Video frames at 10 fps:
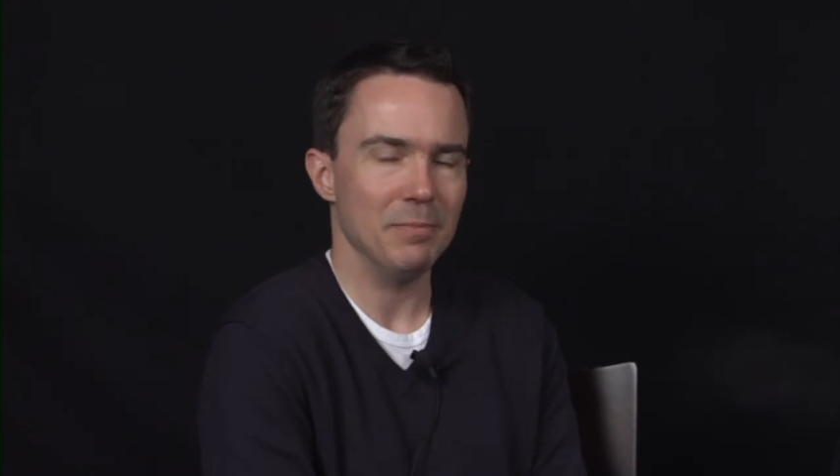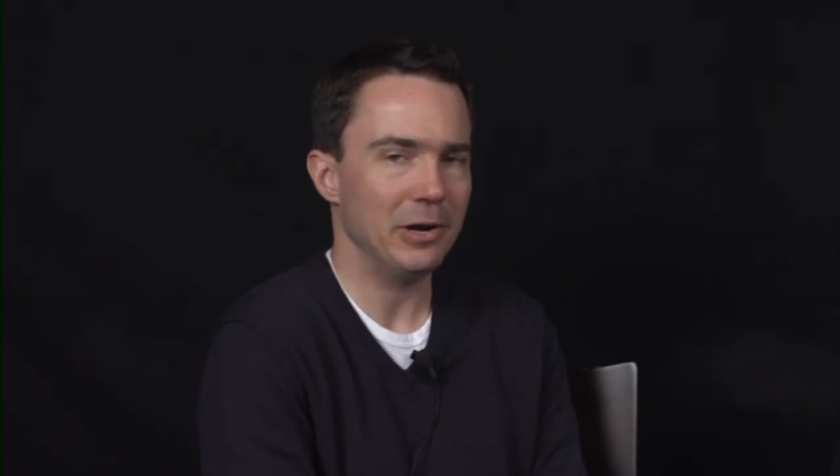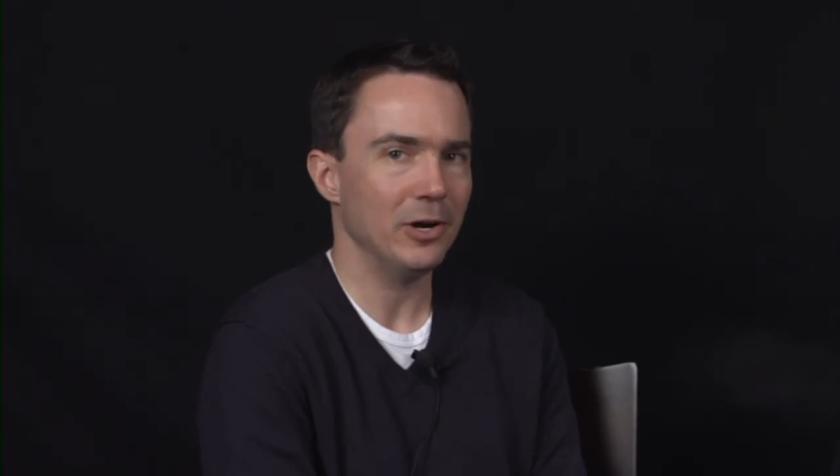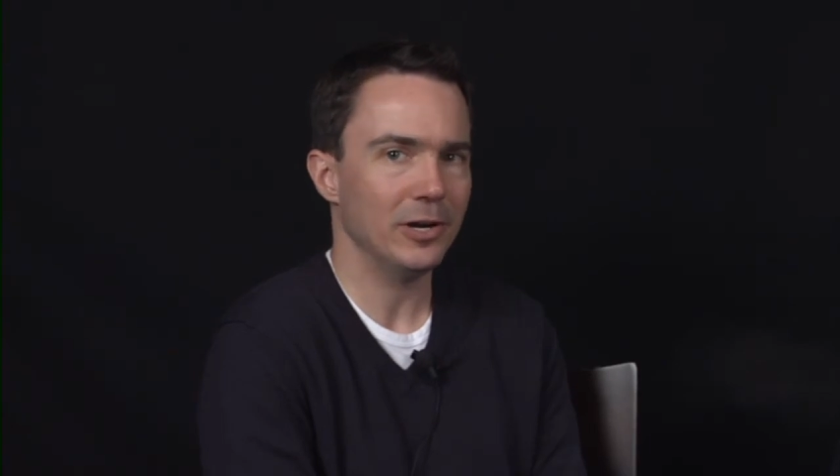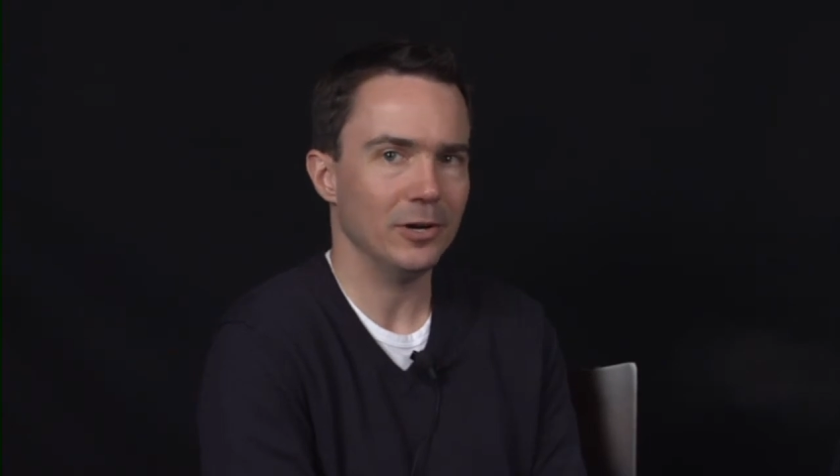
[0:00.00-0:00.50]

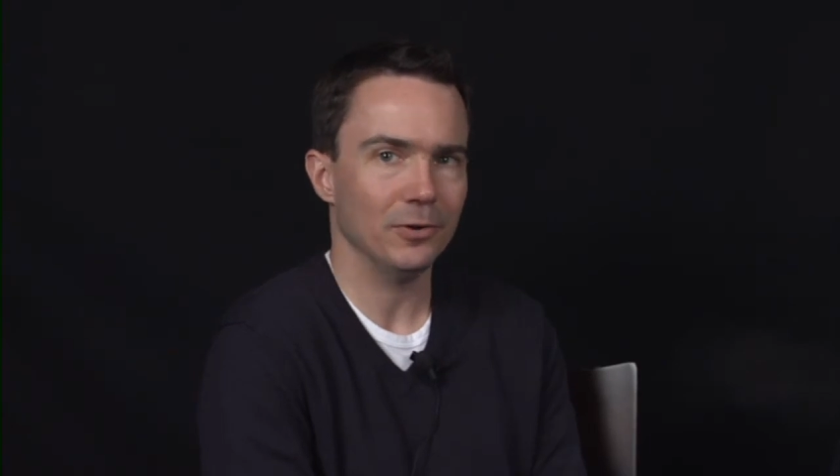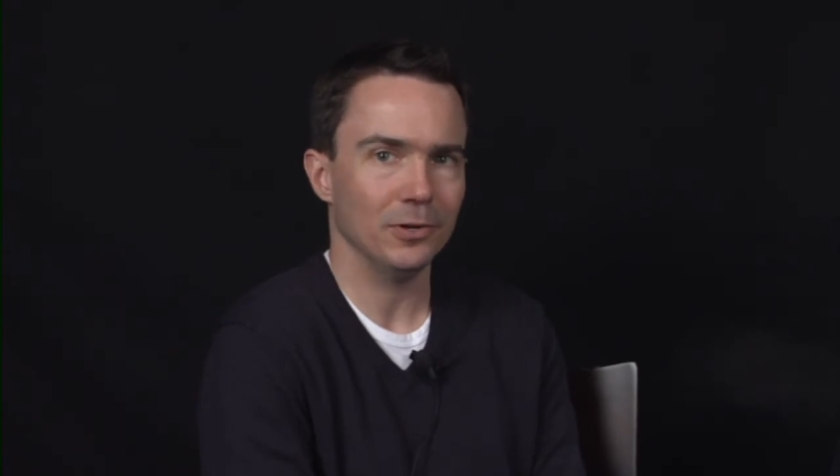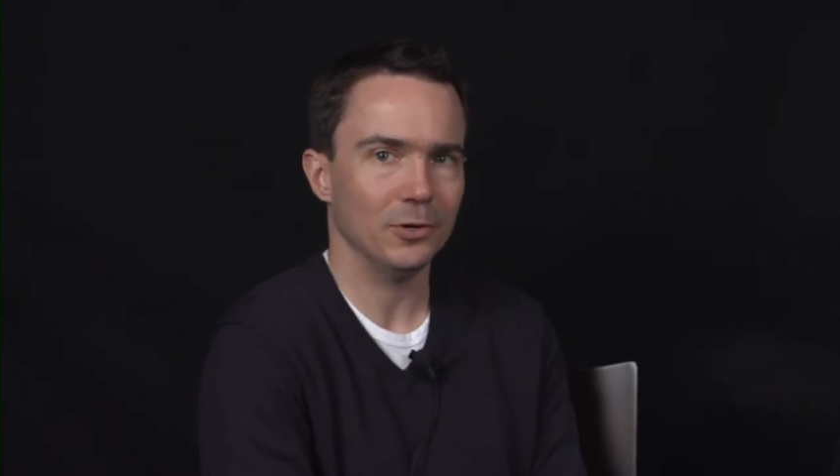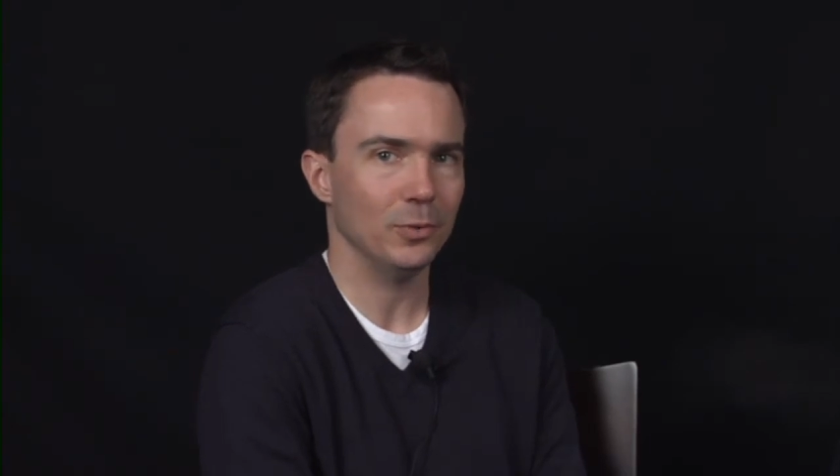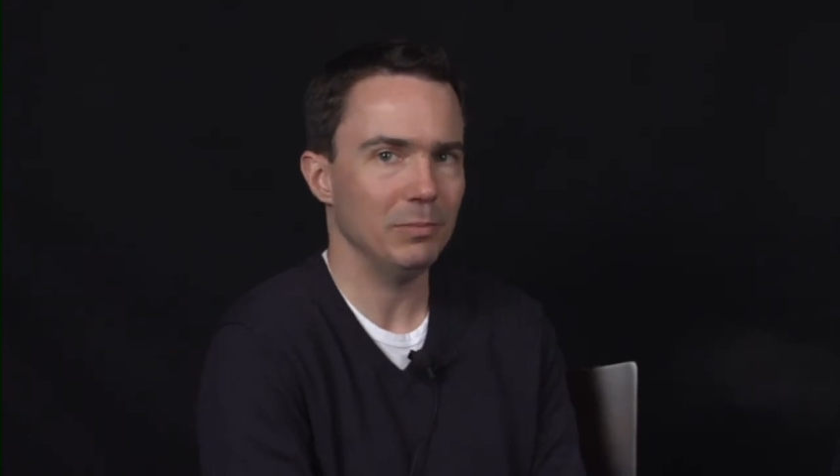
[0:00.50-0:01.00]
America or
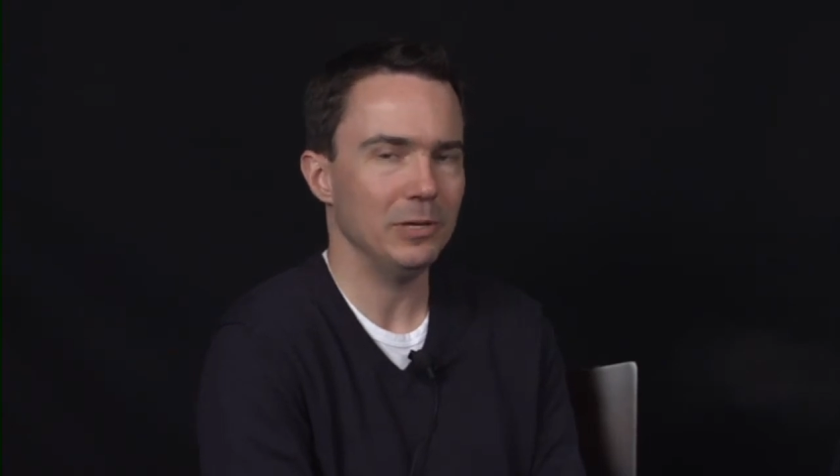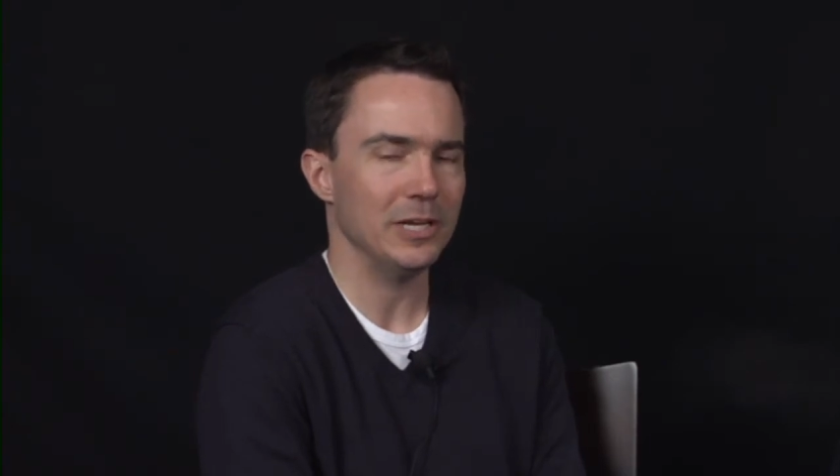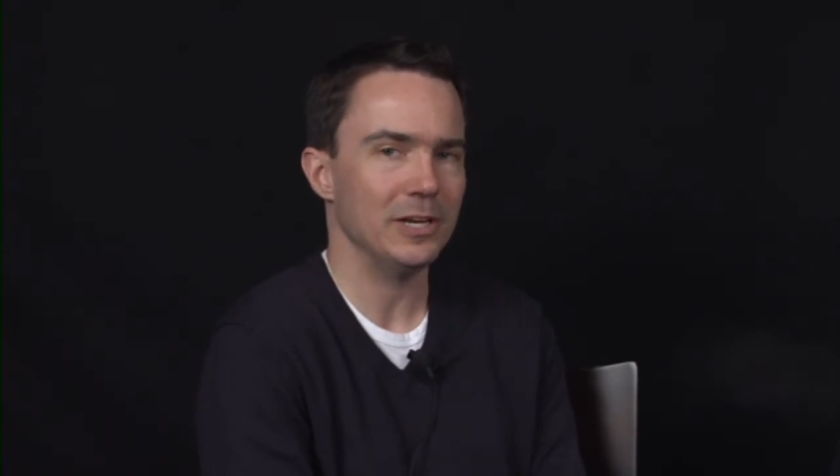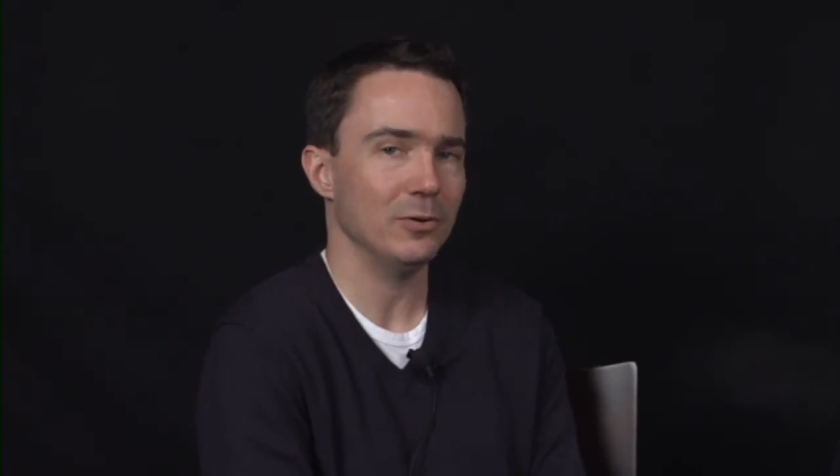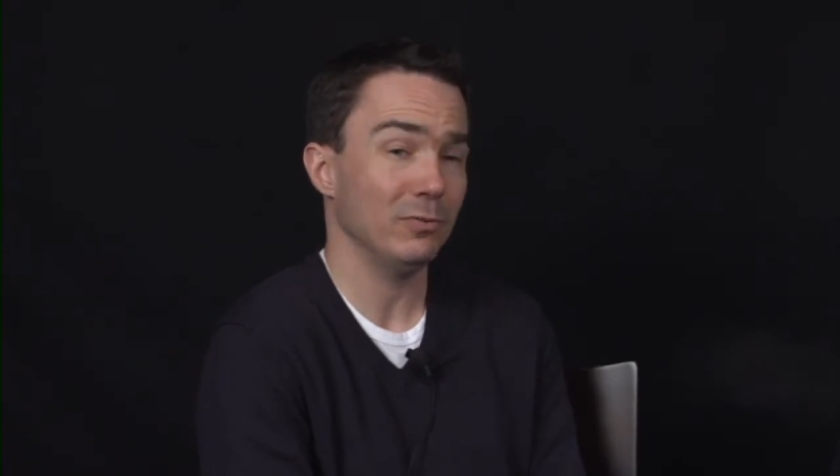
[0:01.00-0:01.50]
the
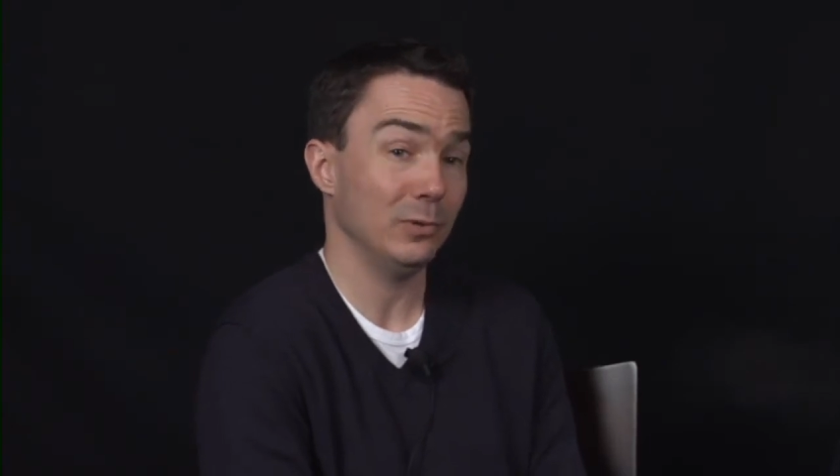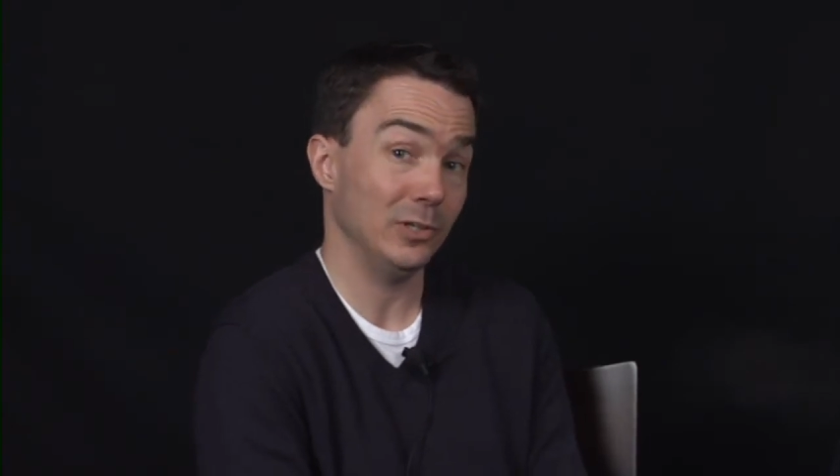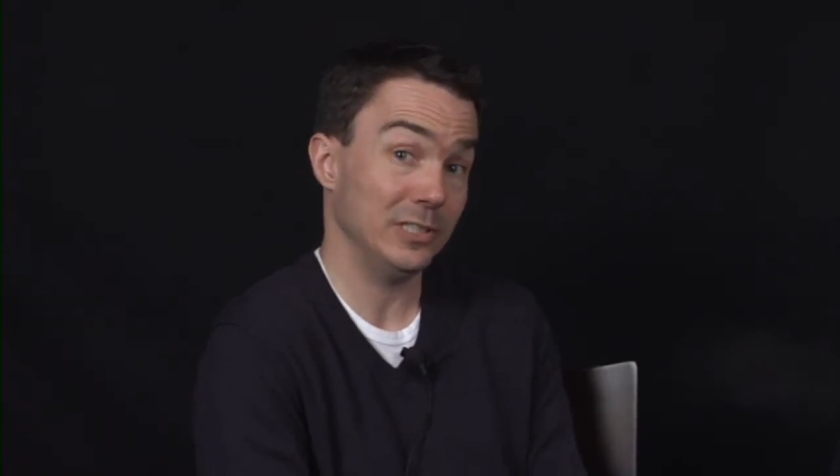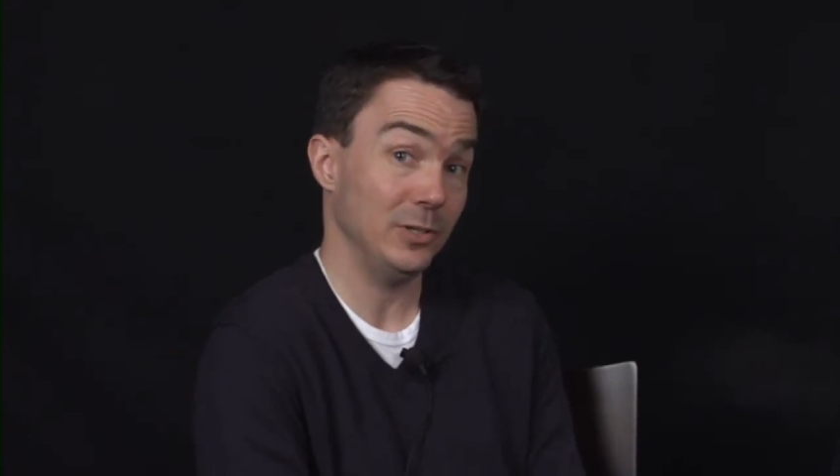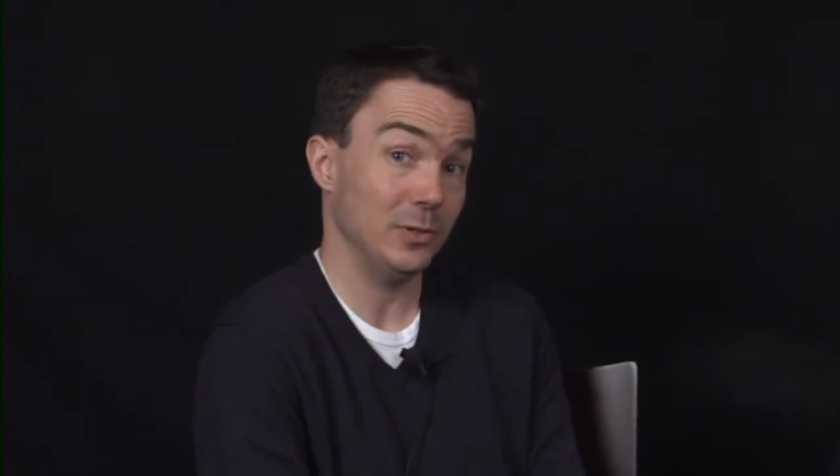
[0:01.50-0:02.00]
Caribbean, or if we
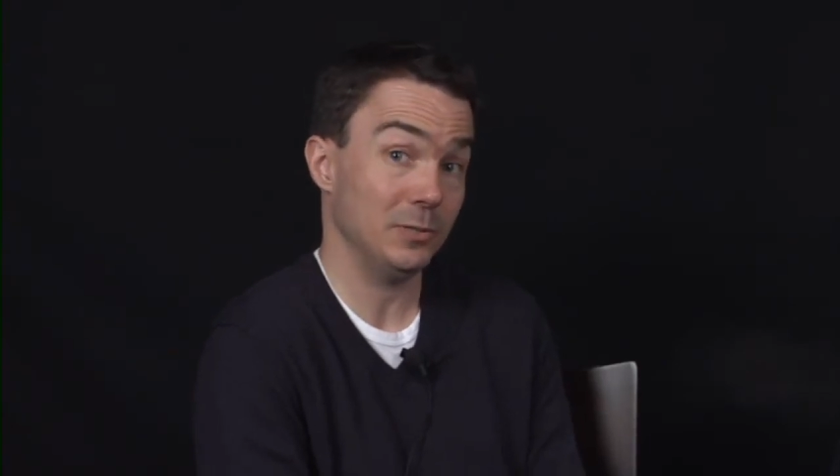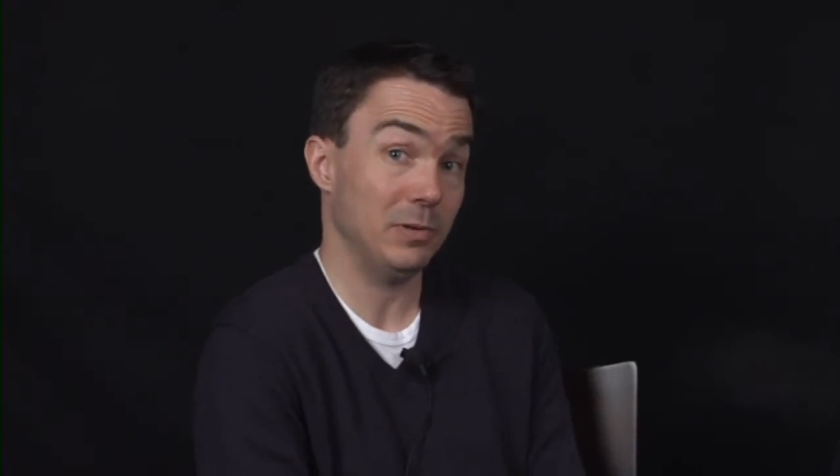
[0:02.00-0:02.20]
looked at U.S.